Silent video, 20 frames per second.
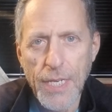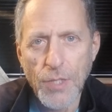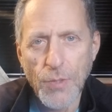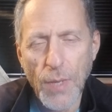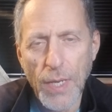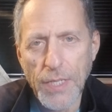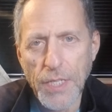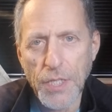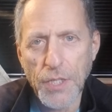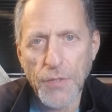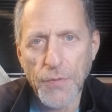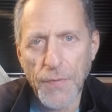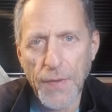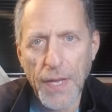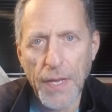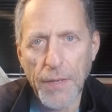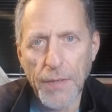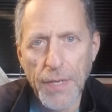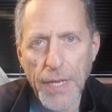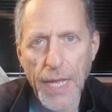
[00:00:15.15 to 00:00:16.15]
So I just
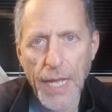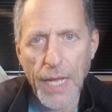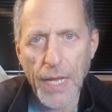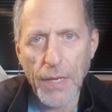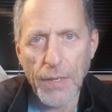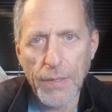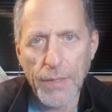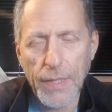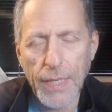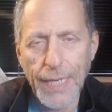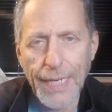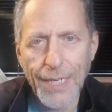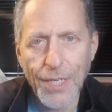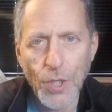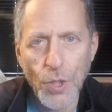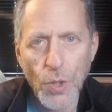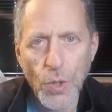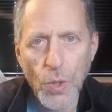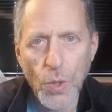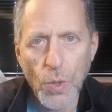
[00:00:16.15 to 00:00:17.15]
found out a
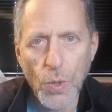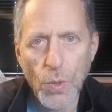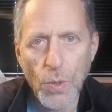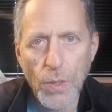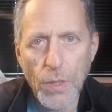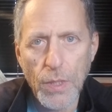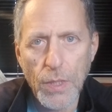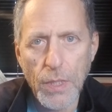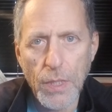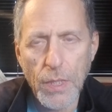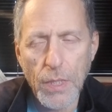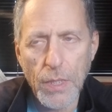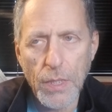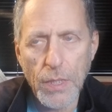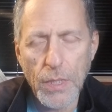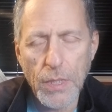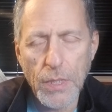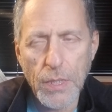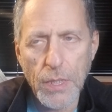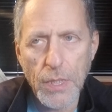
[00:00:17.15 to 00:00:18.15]
new
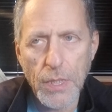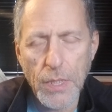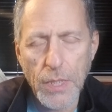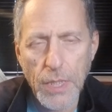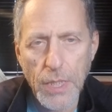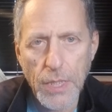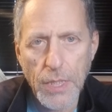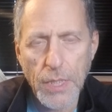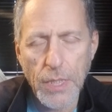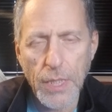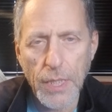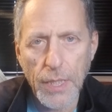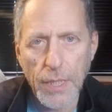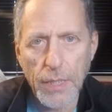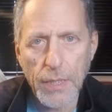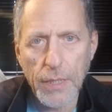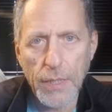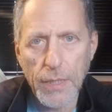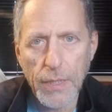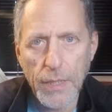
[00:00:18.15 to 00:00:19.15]

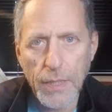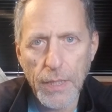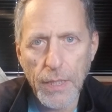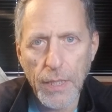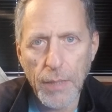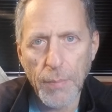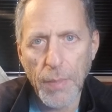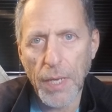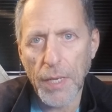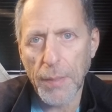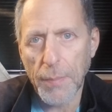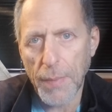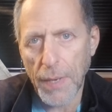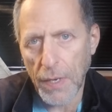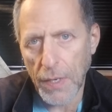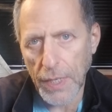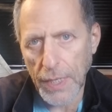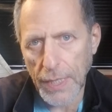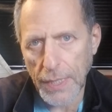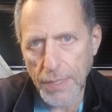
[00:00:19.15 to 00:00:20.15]
statistic about
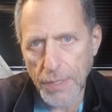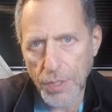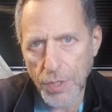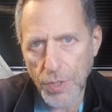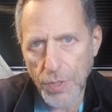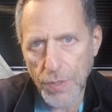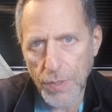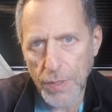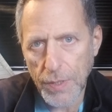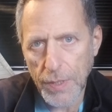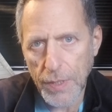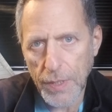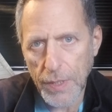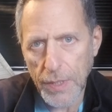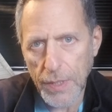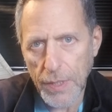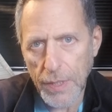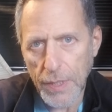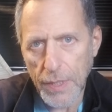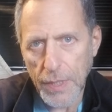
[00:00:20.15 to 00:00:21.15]
Americans
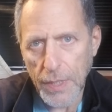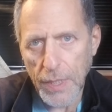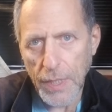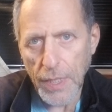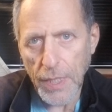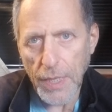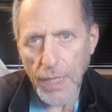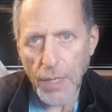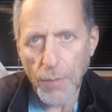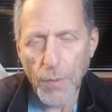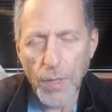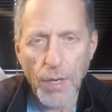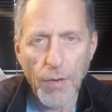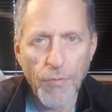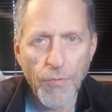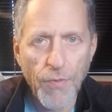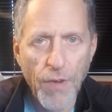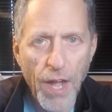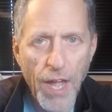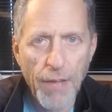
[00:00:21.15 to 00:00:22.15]
that we are
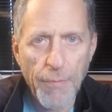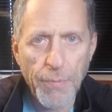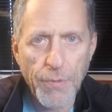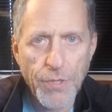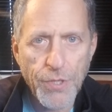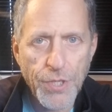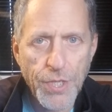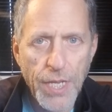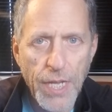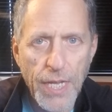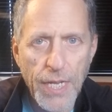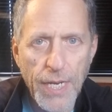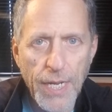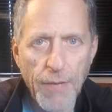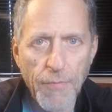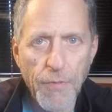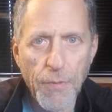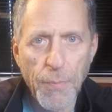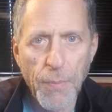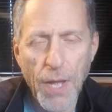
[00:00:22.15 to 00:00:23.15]
5%
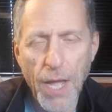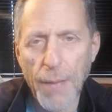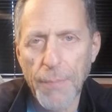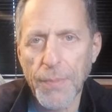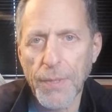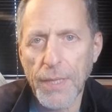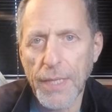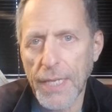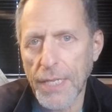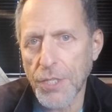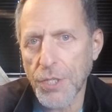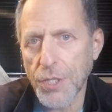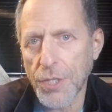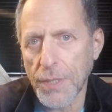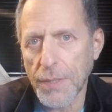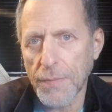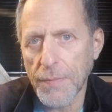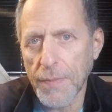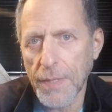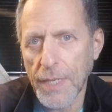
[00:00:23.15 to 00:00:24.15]
of the
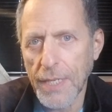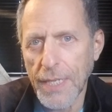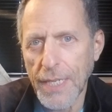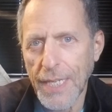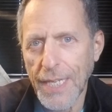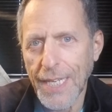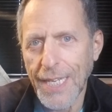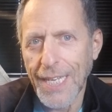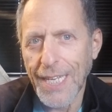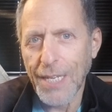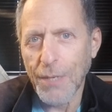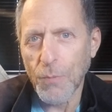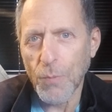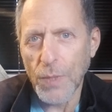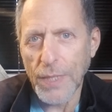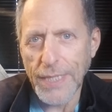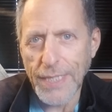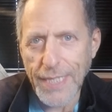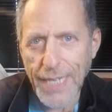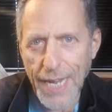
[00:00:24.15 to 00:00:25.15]
population and
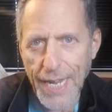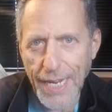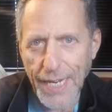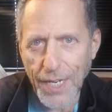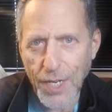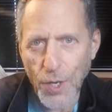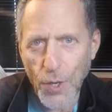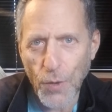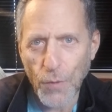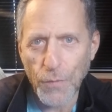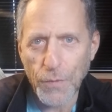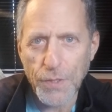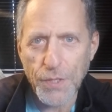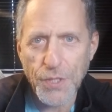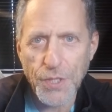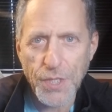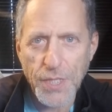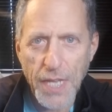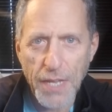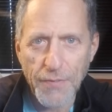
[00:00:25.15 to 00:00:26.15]
we take over
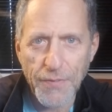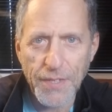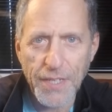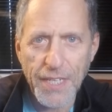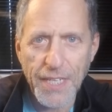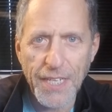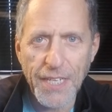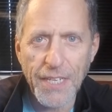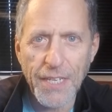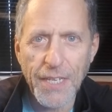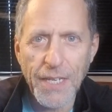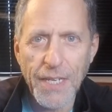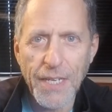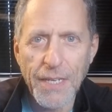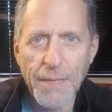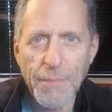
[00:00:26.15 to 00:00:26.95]
70%